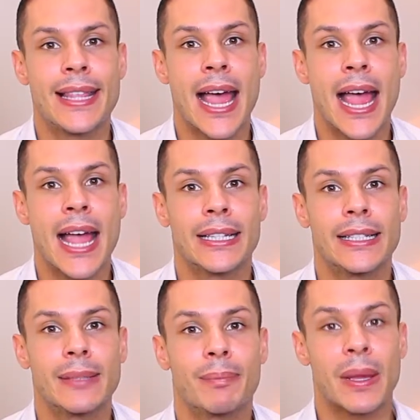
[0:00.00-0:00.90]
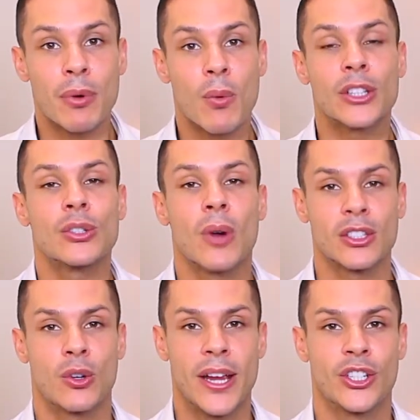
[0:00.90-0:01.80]
that people want to
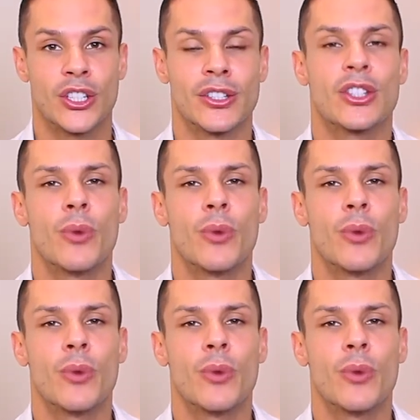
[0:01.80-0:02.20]
ask questions.